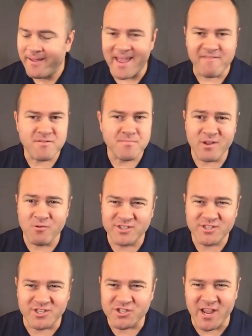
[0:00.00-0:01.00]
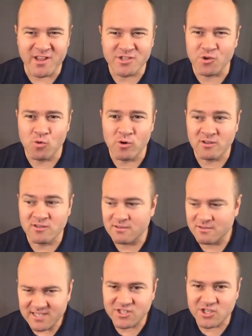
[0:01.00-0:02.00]
Everybody wants to change the world.
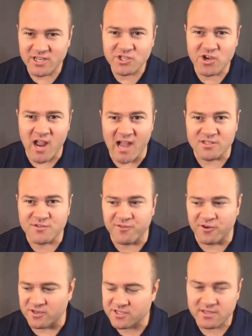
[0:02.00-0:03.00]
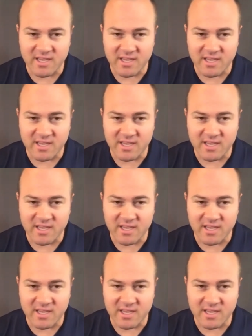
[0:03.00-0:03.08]
Let's change your house first,